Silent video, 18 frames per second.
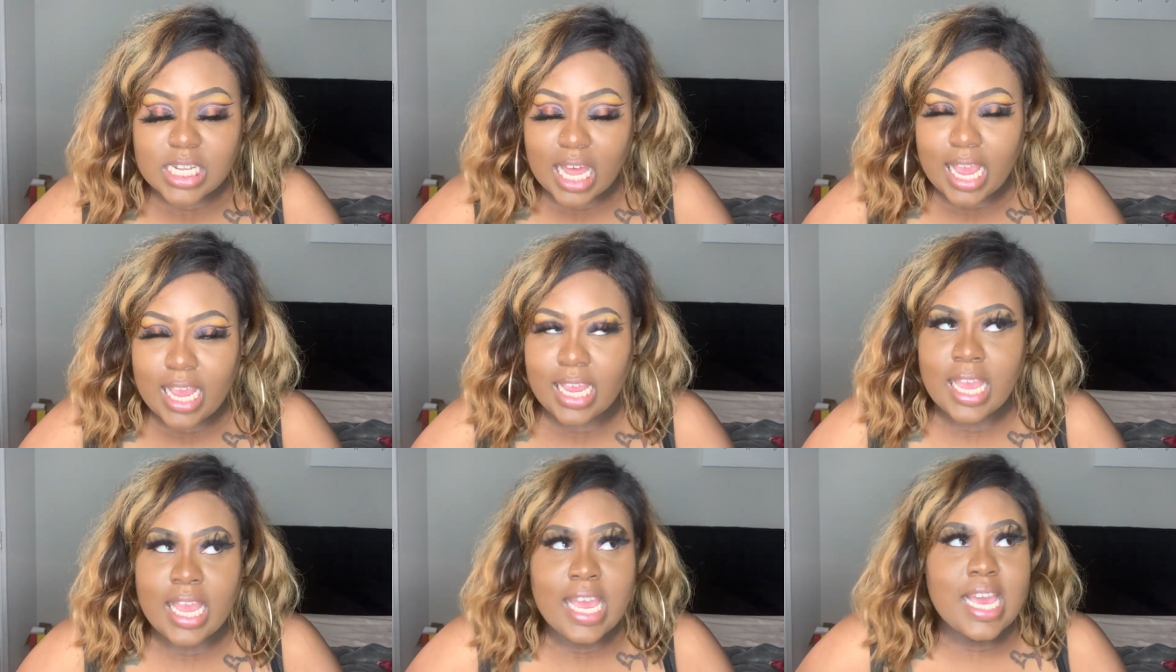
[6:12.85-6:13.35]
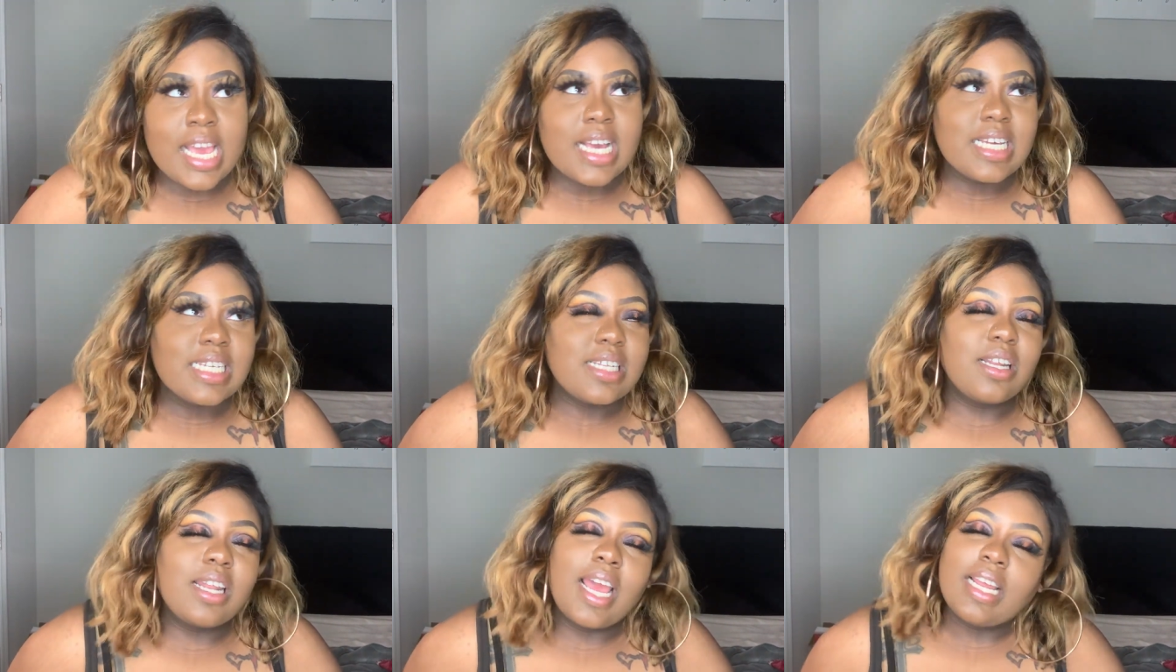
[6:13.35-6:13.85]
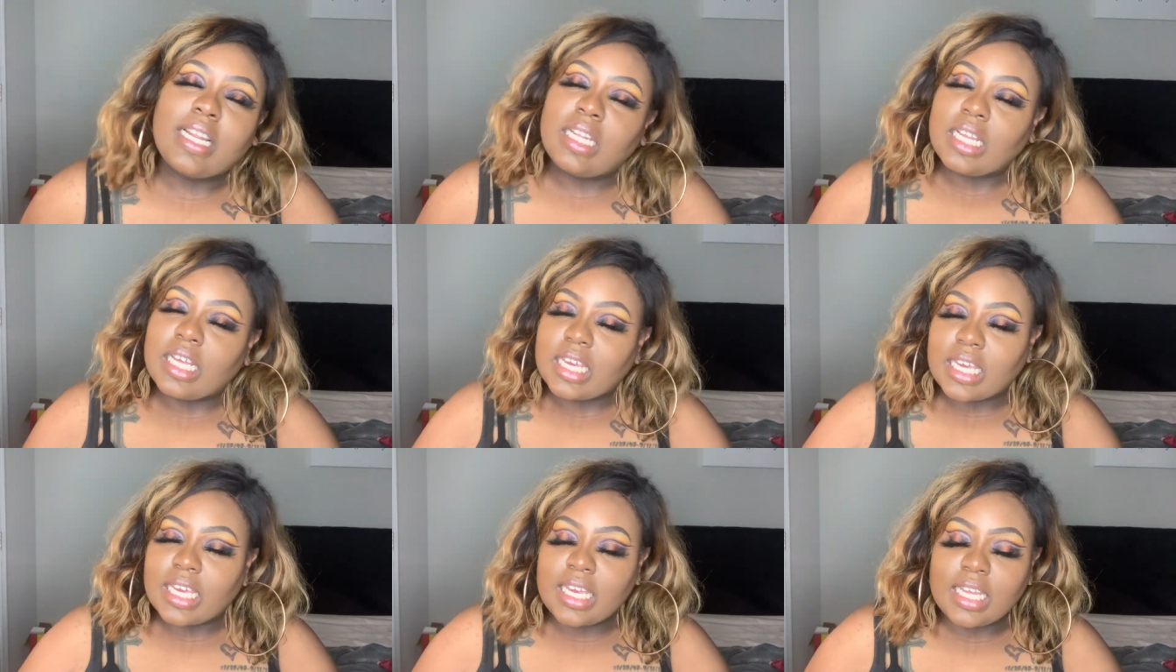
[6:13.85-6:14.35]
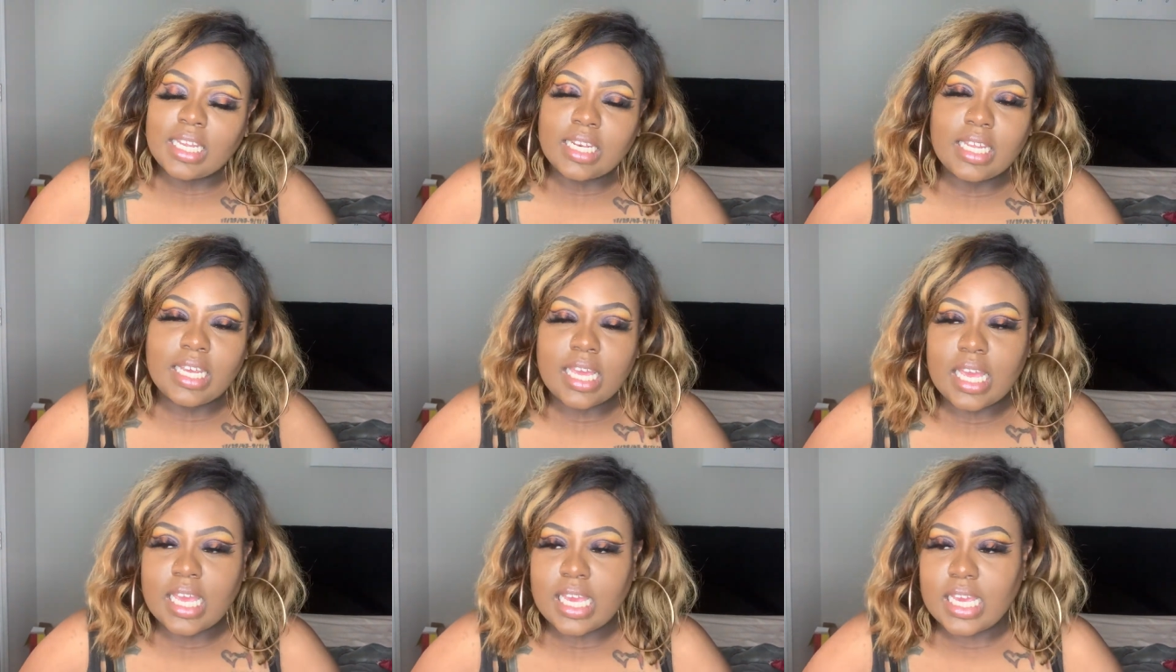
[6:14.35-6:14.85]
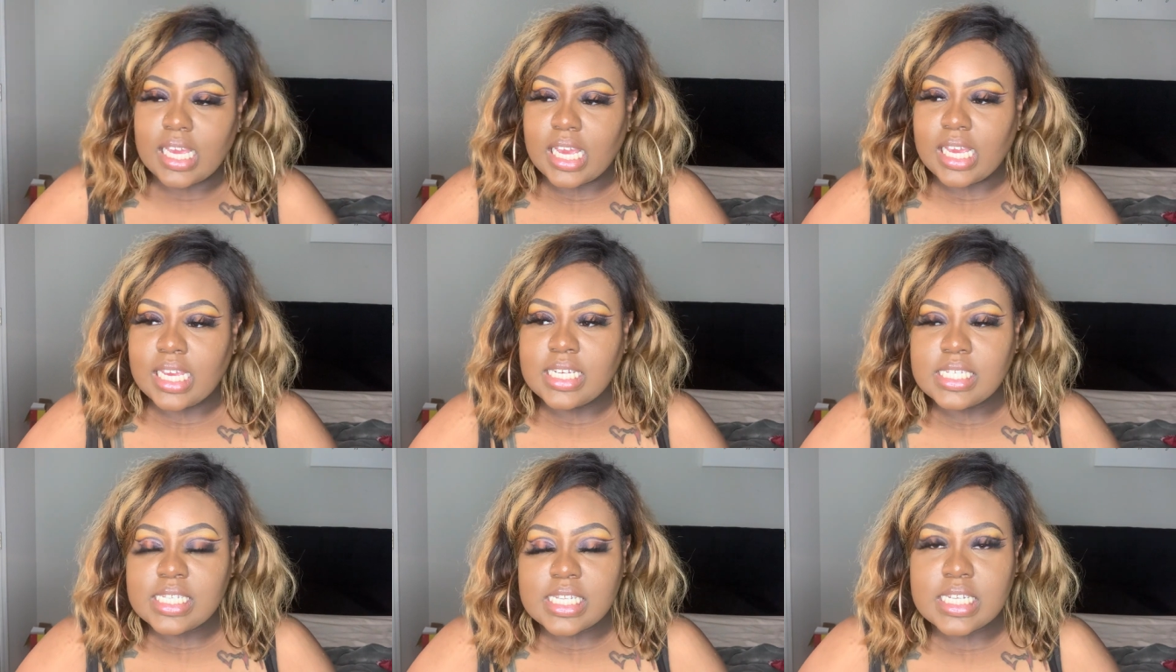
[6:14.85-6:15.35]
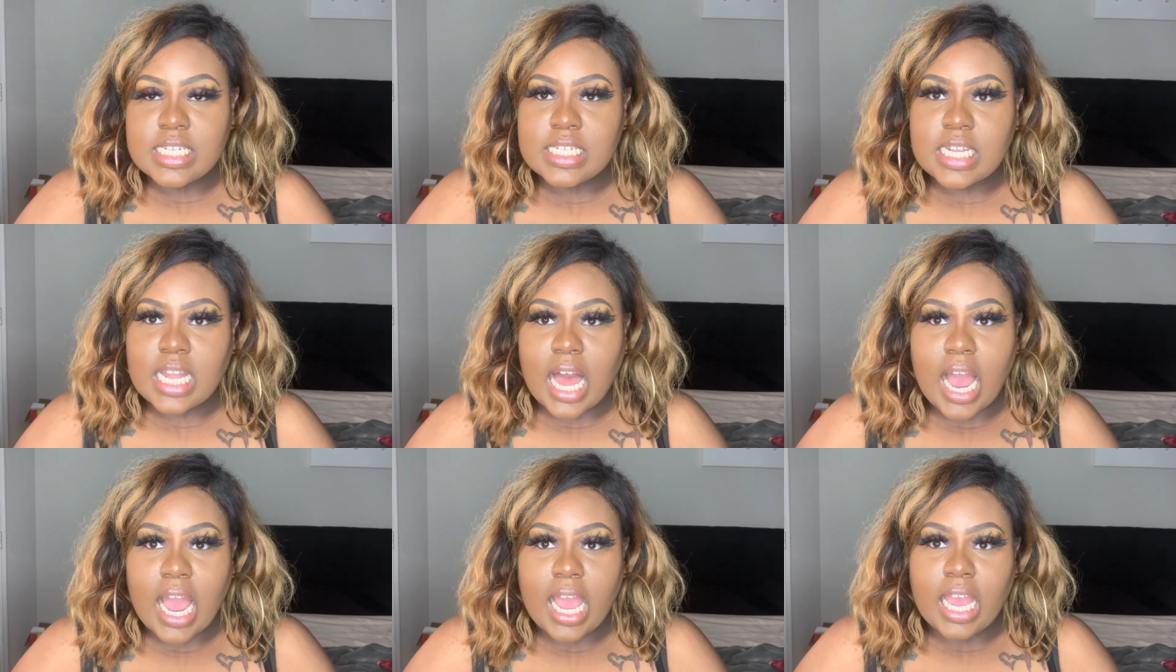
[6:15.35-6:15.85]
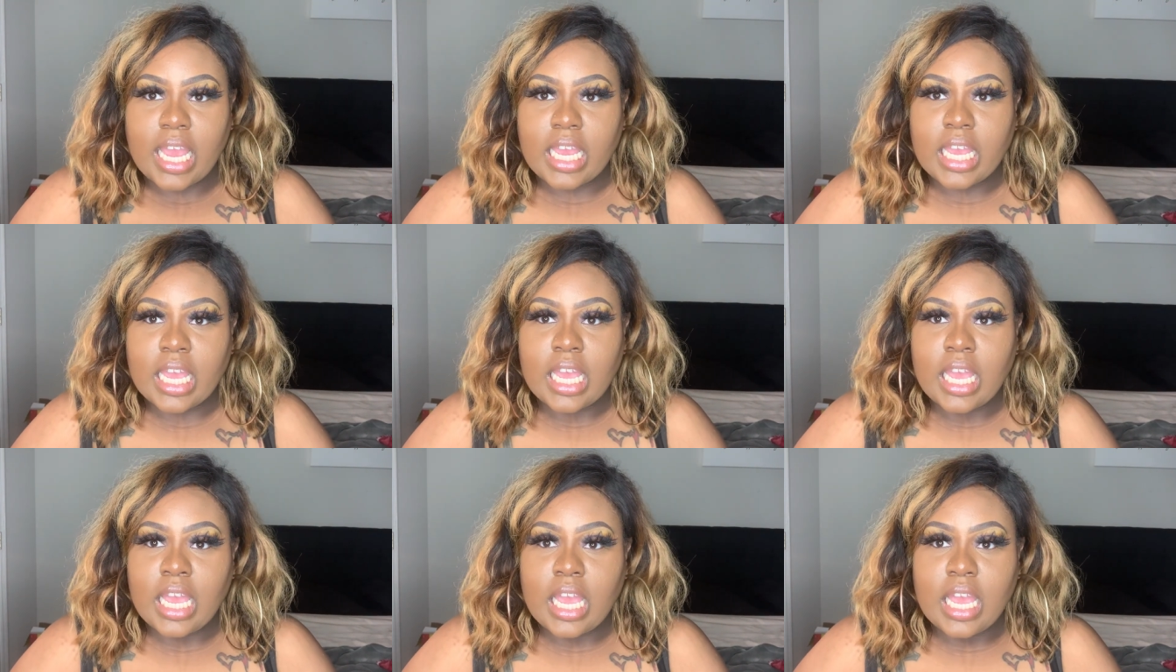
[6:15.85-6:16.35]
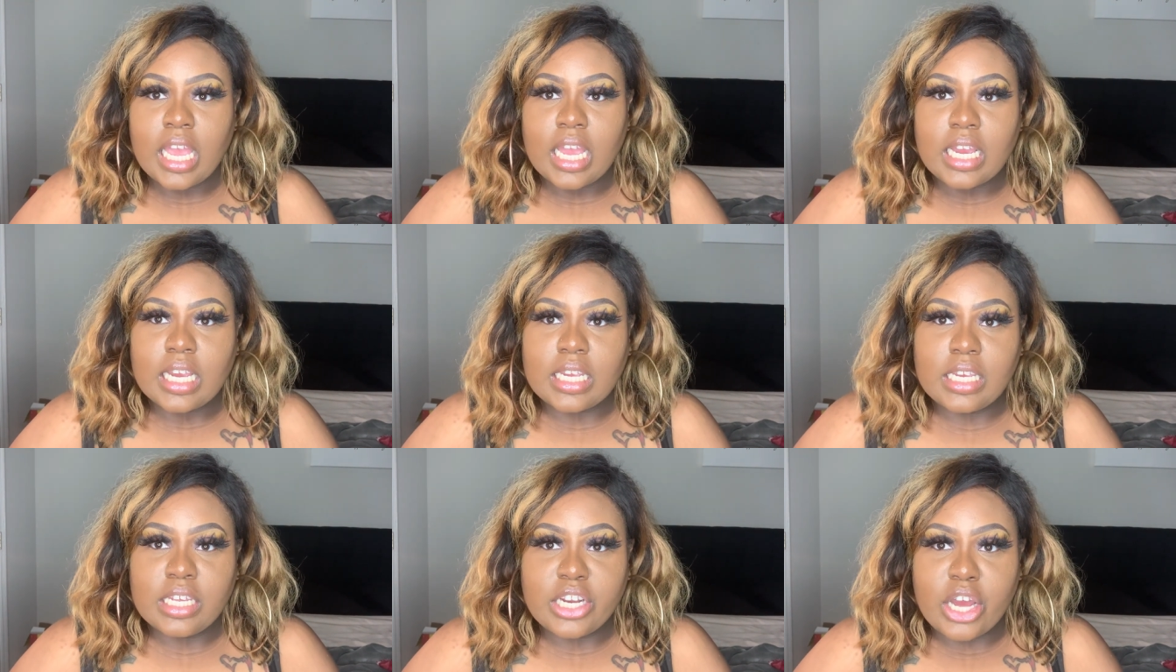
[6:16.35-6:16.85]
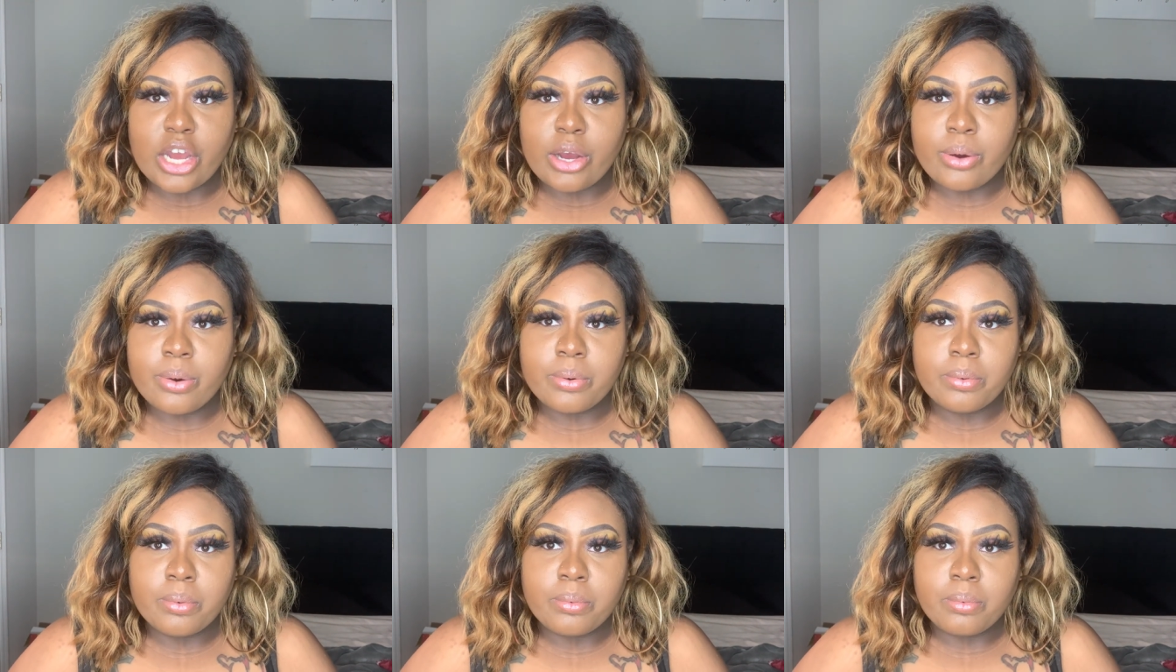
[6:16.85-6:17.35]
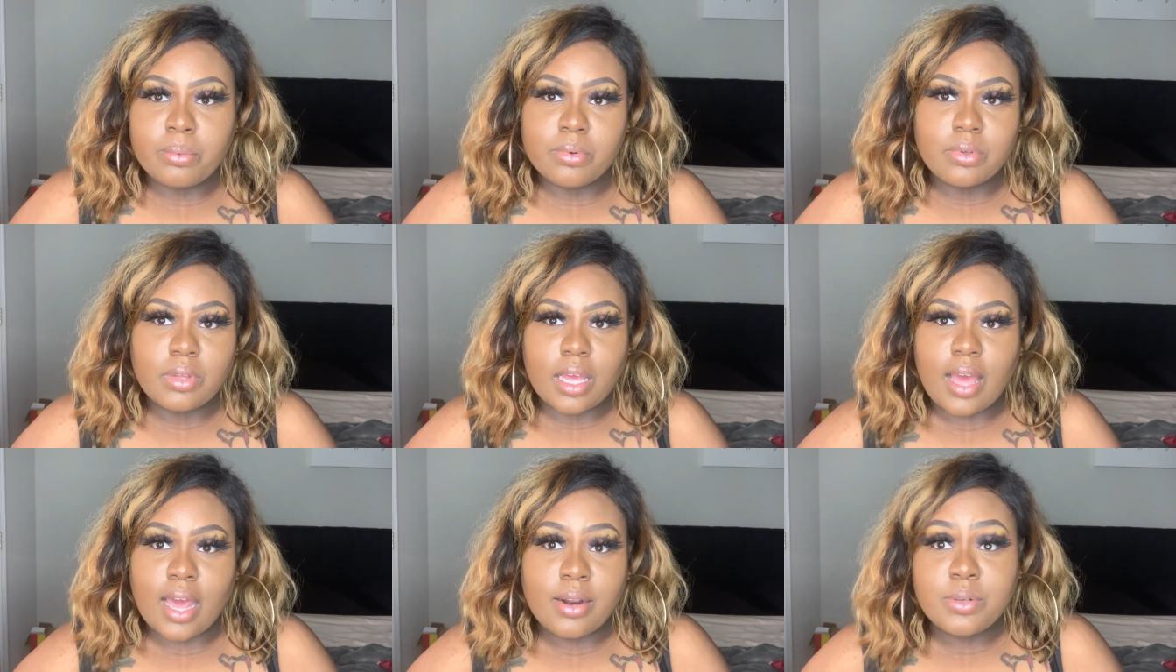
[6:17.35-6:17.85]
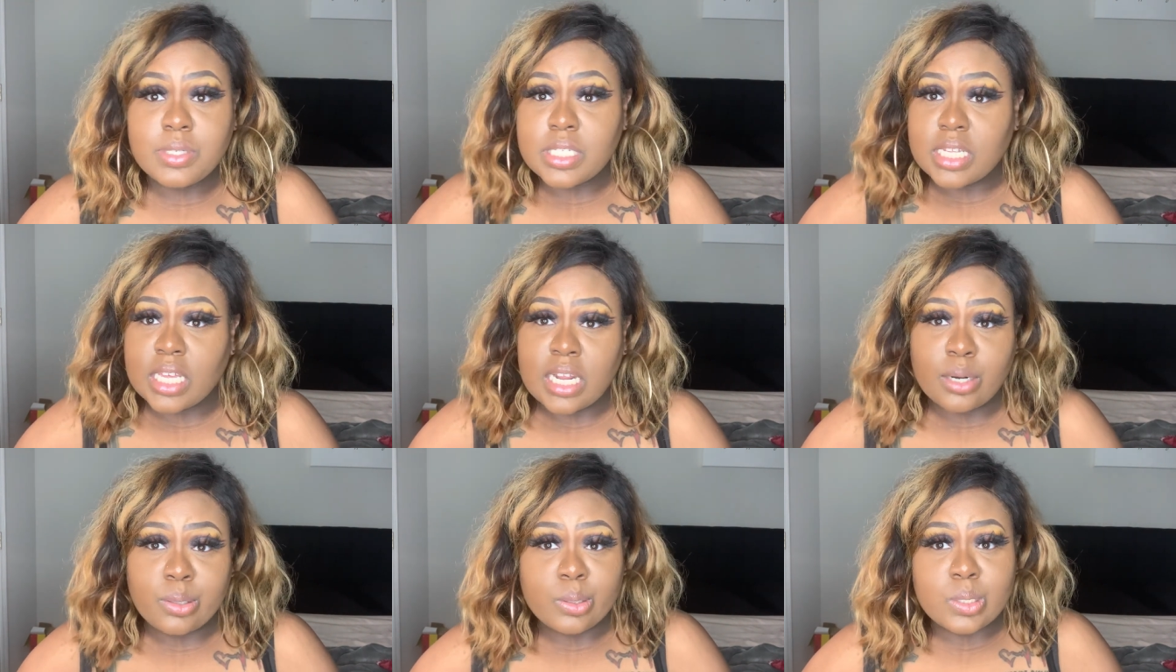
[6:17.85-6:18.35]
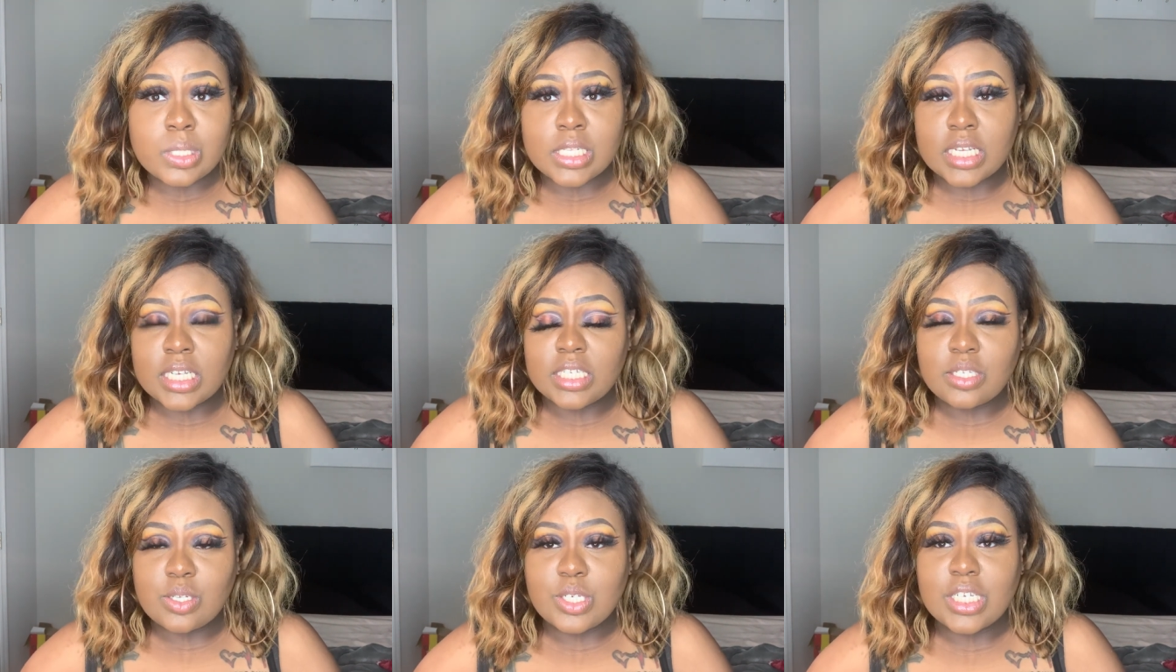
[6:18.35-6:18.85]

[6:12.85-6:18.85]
Like, so they looking, Issa's like, you know, I don't see it, I don't see it.